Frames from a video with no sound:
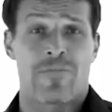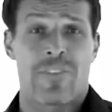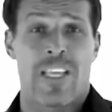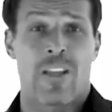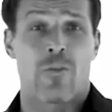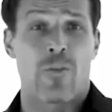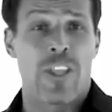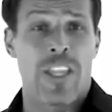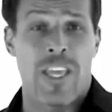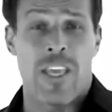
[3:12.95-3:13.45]

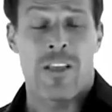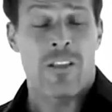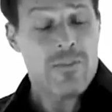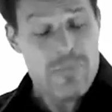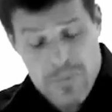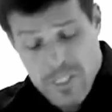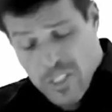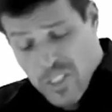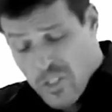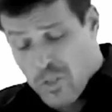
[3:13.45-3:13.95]
It really
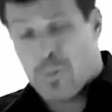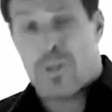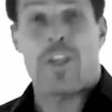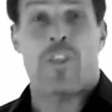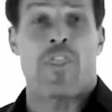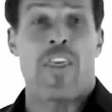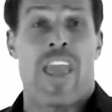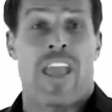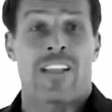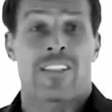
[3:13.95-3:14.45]
is 3
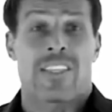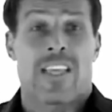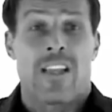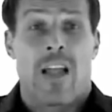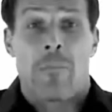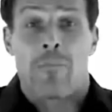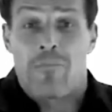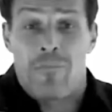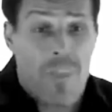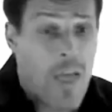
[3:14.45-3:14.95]
things. And
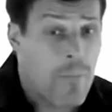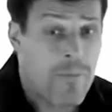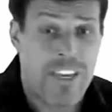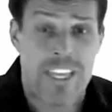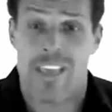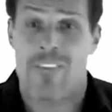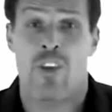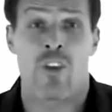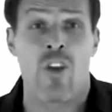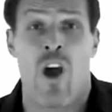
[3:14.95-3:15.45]
I'm going to
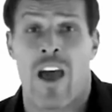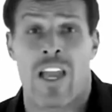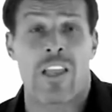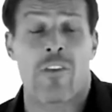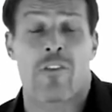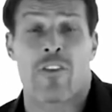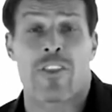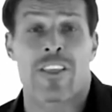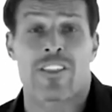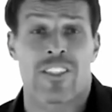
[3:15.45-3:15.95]
give you an audio
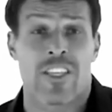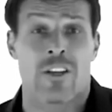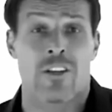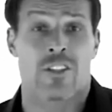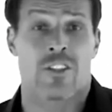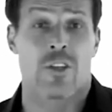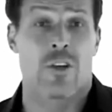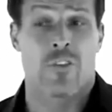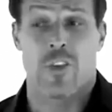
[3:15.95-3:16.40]
for this here too.